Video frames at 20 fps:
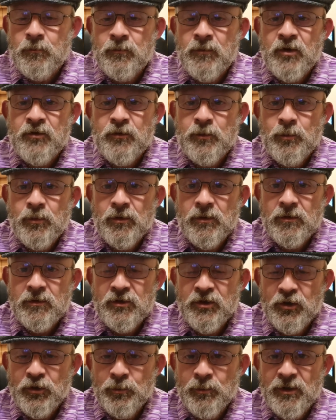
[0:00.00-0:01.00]
miserable,
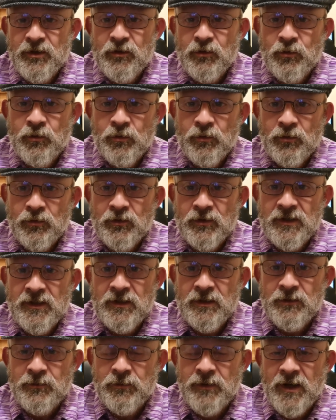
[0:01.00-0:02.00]
humid all the
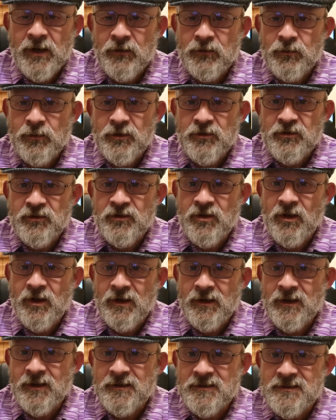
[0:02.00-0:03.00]
year round, whereas
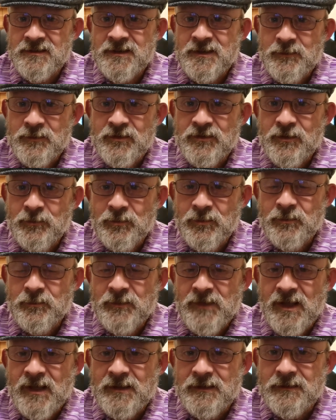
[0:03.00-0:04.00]
Thailand seems to
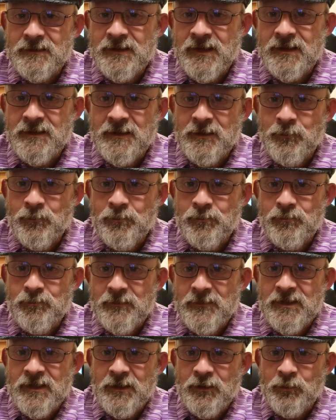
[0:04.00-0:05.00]
get the
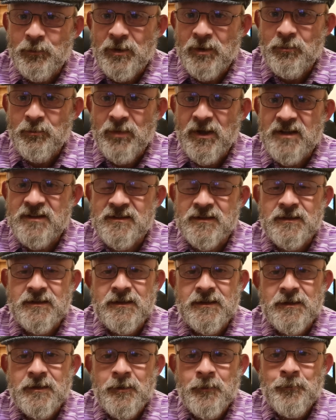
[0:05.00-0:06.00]
little bit better.